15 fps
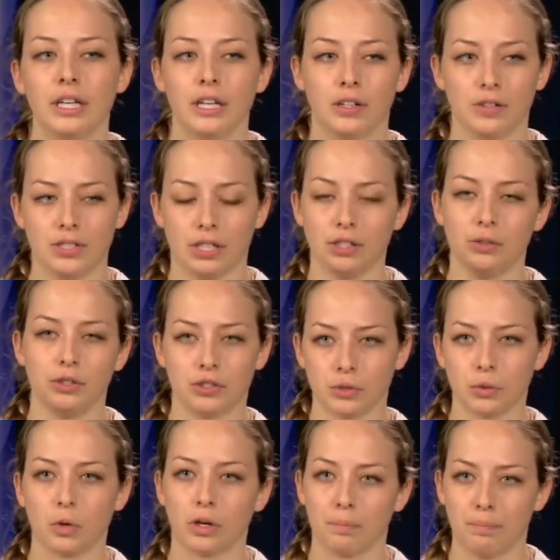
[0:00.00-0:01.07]
It'll tell you your
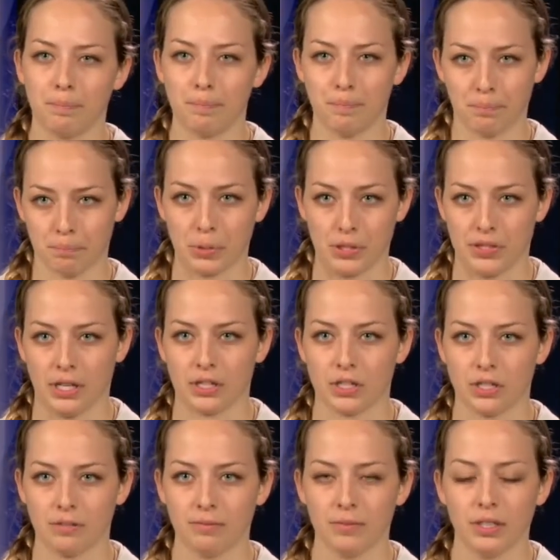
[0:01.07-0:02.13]
score per
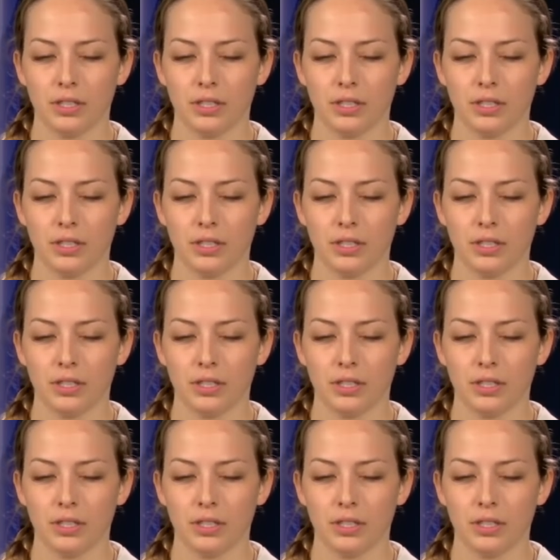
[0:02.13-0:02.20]
section.